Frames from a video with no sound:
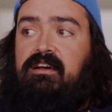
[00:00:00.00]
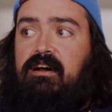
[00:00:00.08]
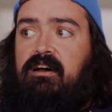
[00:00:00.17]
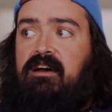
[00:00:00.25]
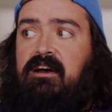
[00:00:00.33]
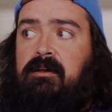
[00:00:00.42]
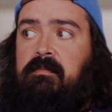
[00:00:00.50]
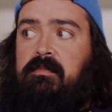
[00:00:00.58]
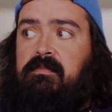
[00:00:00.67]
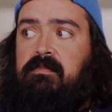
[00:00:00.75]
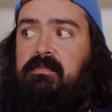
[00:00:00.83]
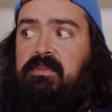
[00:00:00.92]
Um,
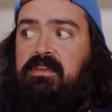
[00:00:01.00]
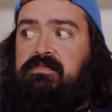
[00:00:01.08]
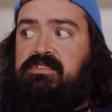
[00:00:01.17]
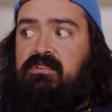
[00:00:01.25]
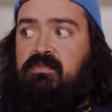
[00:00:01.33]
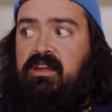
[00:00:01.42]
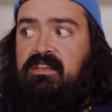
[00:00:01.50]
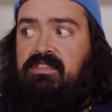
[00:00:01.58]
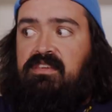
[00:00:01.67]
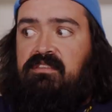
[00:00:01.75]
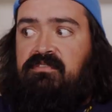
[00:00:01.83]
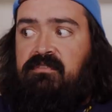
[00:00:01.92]
it was a great
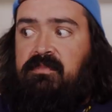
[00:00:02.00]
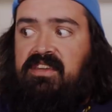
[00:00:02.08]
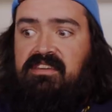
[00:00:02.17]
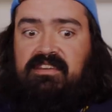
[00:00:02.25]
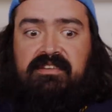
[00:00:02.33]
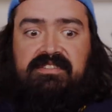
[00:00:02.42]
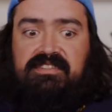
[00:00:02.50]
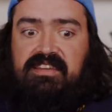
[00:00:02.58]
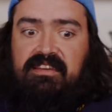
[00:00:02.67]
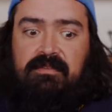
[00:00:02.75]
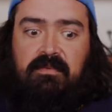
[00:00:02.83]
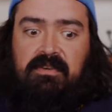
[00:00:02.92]
thing for me. I was
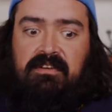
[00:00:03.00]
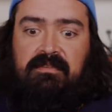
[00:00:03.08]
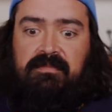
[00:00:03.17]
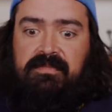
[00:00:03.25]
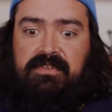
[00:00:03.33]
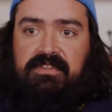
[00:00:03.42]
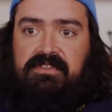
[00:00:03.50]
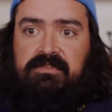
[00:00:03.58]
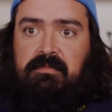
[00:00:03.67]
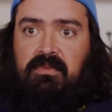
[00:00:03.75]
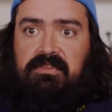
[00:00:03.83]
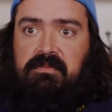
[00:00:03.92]
like, well, there's
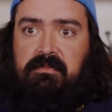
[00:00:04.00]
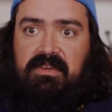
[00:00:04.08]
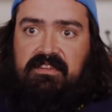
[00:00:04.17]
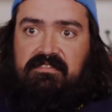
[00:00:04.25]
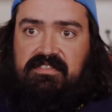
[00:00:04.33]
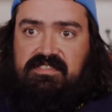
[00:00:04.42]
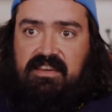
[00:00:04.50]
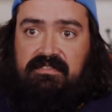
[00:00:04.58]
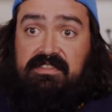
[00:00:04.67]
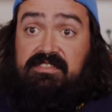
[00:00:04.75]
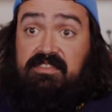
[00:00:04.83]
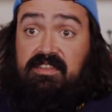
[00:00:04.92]
multiple benefits.
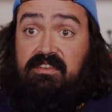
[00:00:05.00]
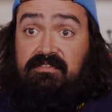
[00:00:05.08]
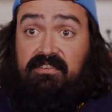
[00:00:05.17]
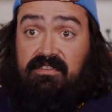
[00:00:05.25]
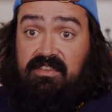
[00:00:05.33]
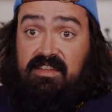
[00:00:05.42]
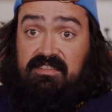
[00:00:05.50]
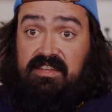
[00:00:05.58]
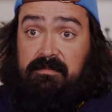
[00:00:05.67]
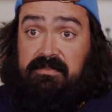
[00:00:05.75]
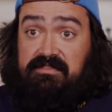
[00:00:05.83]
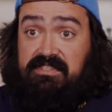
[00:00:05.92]
Obviously, if you're in that
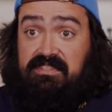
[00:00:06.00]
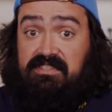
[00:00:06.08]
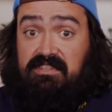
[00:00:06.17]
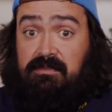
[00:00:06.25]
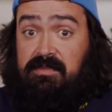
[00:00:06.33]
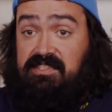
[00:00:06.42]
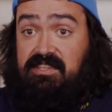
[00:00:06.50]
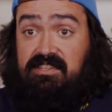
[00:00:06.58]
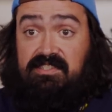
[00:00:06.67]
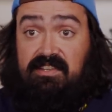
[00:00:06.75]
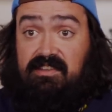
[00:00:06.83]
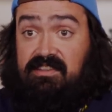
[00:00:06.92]
type of a system, it's not
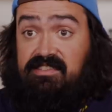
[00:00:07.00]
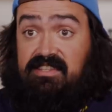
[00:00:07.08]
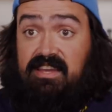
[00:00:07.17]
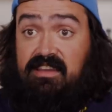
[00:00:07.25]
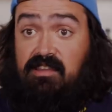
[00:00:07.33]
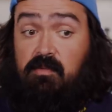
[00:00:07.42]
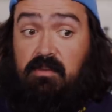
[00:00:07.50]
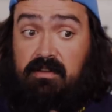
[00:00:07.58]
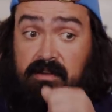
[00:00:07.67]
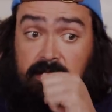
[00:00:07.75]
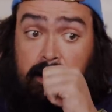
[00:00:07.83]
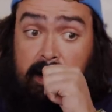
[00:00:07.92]
sitting in stagnant
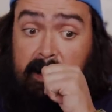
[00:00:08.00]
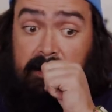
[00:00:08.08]
water.